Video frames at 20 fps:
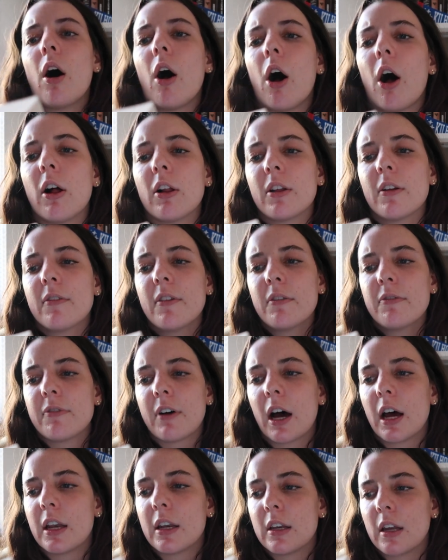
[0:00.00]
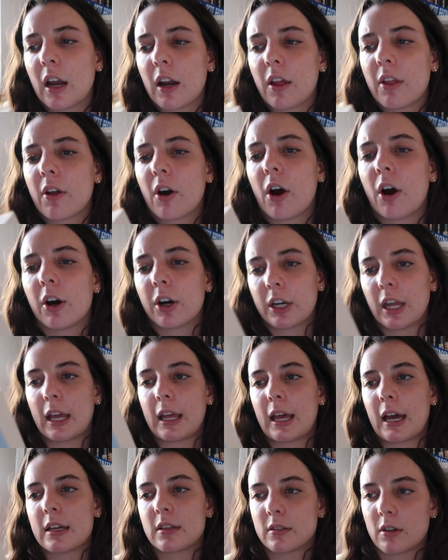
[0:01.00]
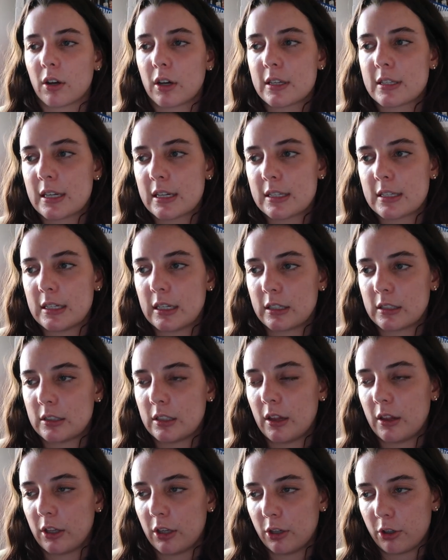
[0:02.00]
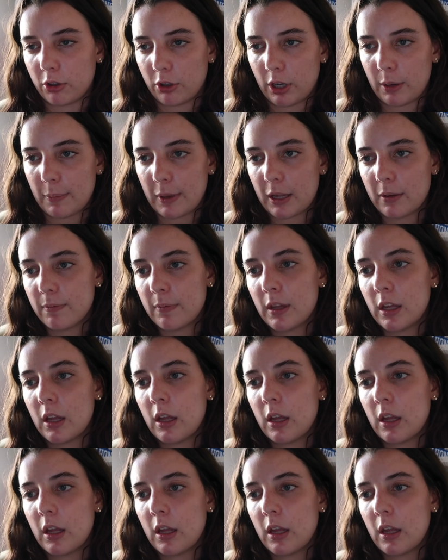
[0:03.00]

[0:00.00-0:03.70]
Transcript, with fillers: all of the fun, none of the heartache, as long as they stick to the agreement.